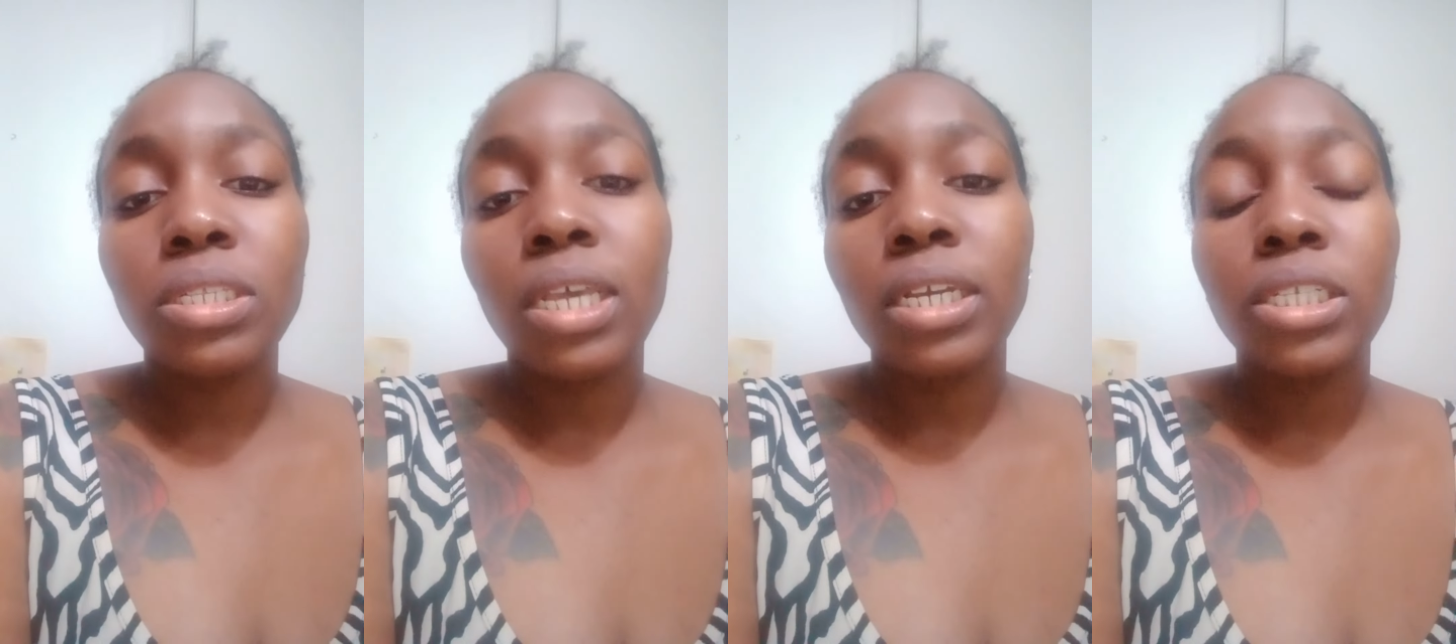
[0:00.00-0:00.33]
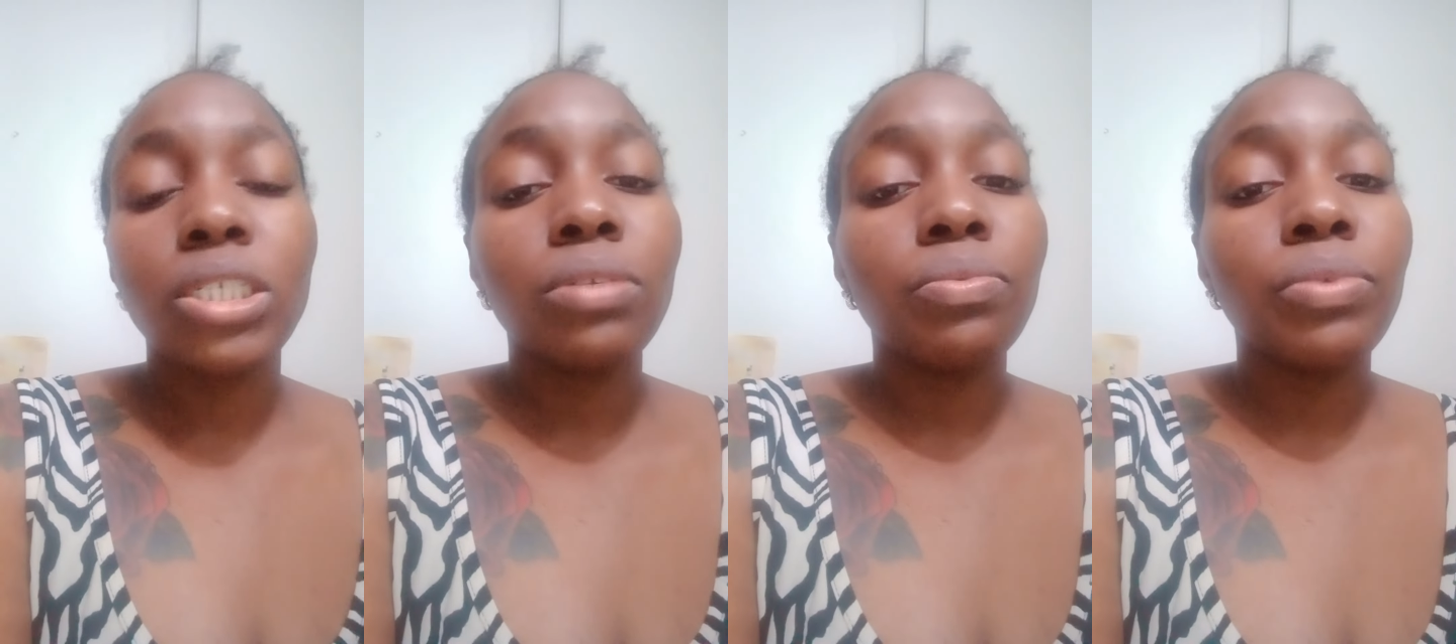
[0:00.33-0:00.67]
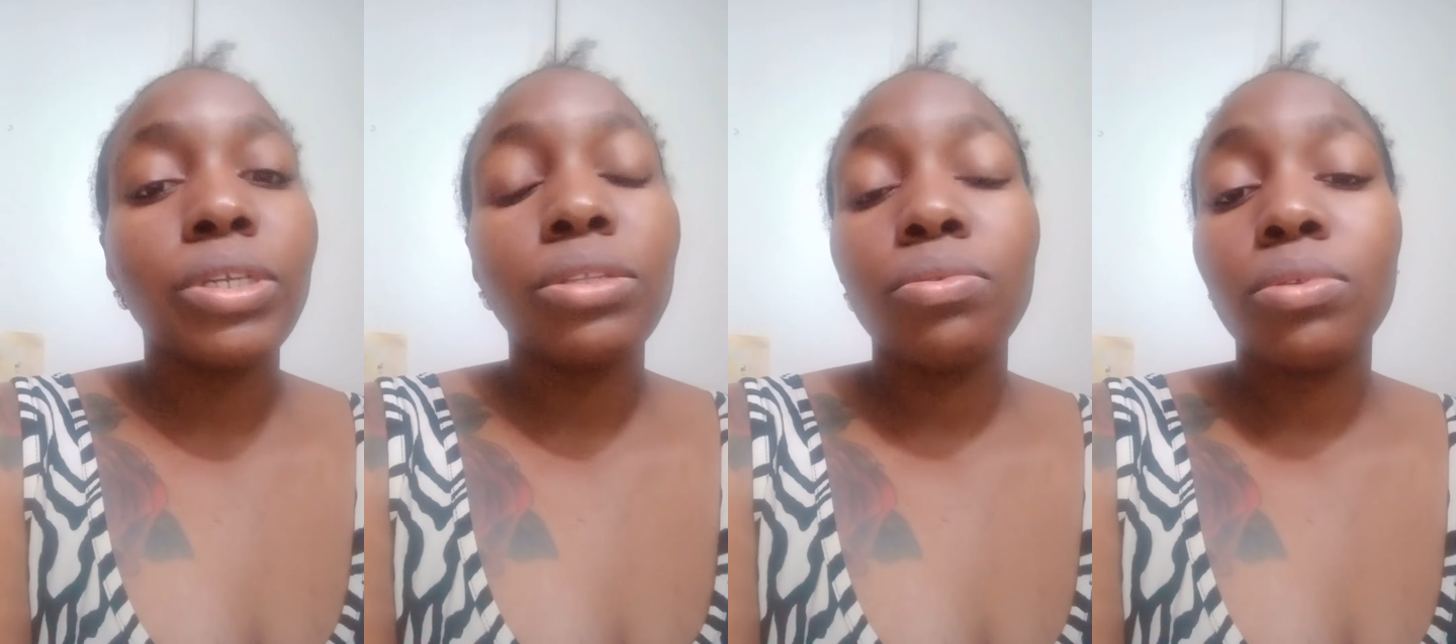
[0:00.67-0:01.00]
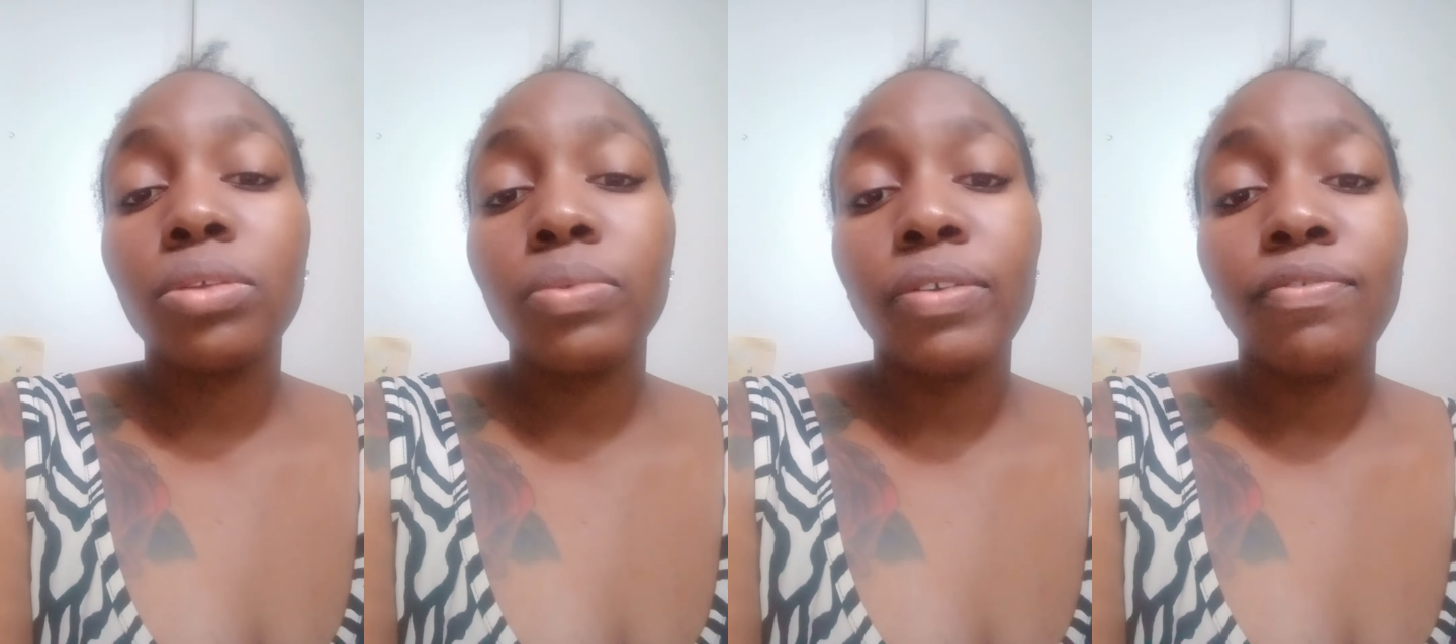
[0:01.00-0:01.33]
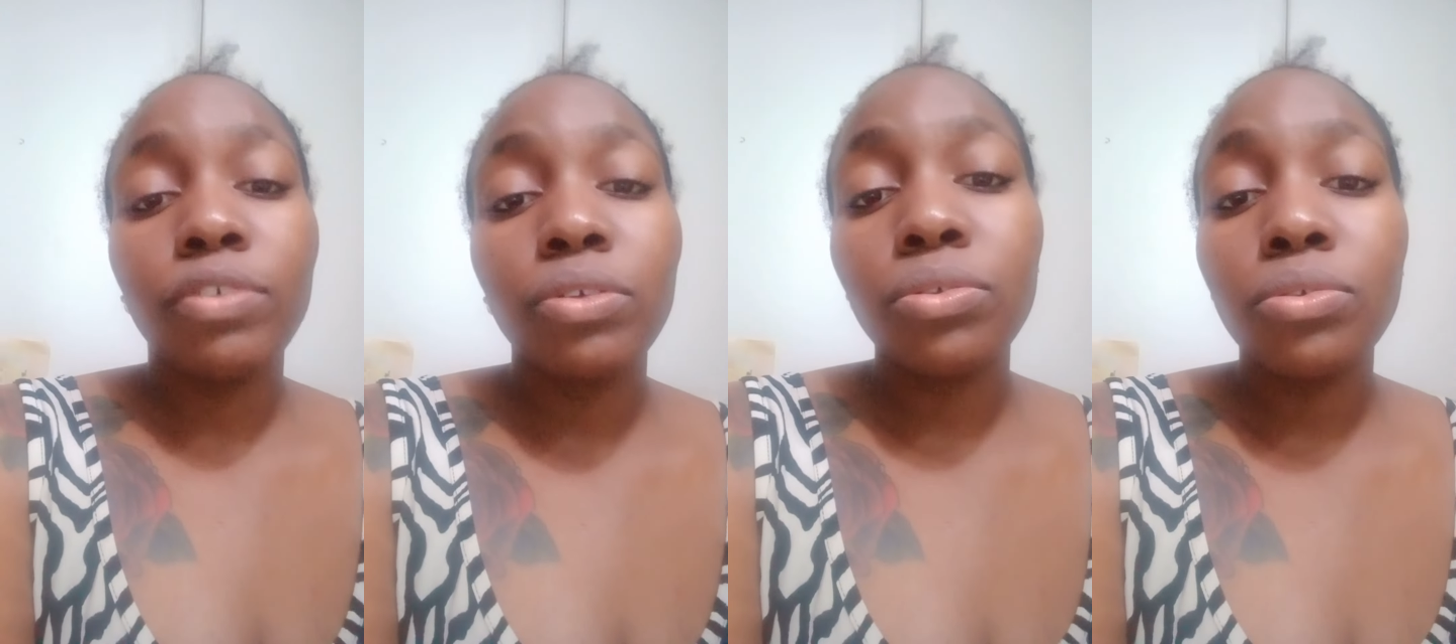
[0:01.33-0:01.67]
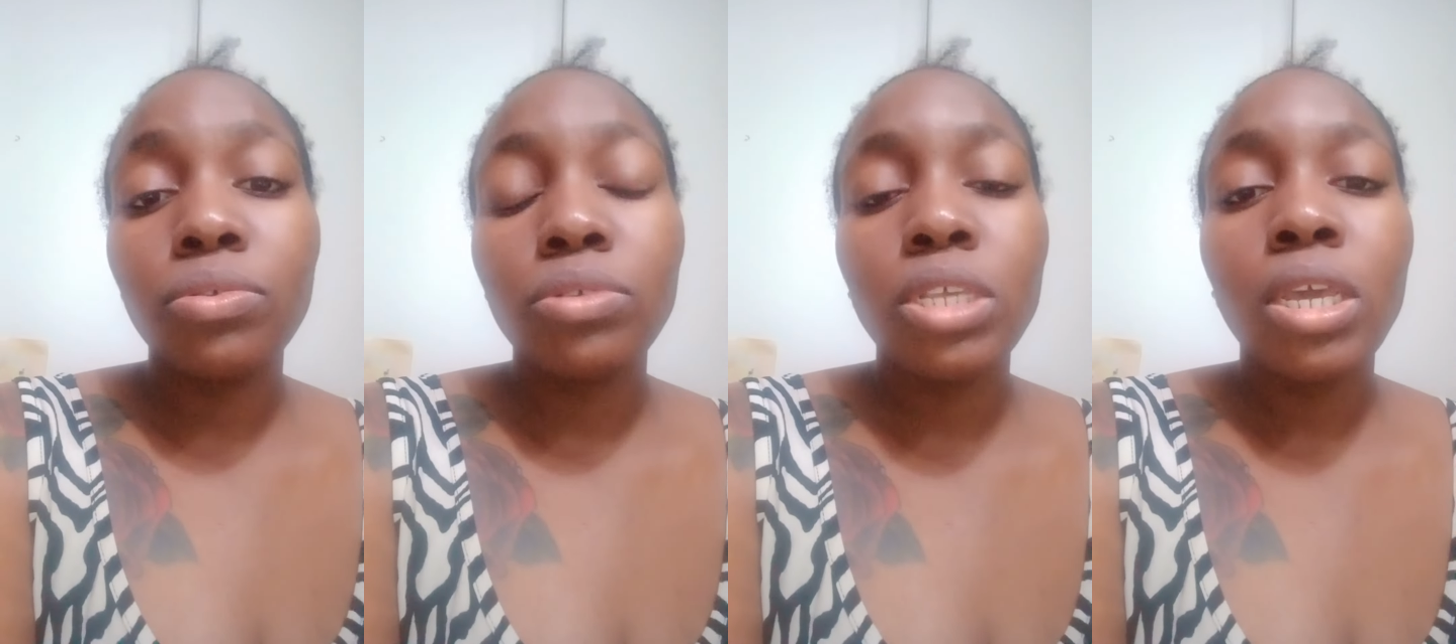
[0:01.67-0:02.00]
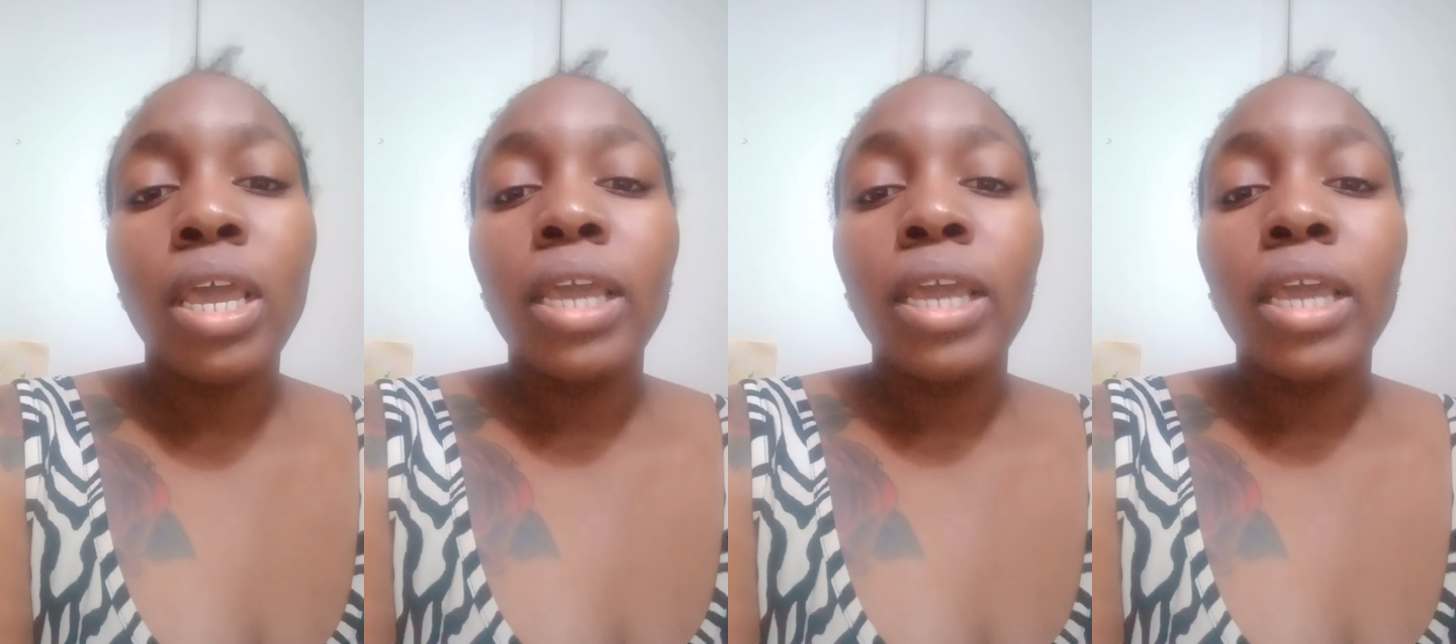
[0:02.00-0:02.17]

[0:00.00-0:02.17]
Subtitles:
section, read through the reviews,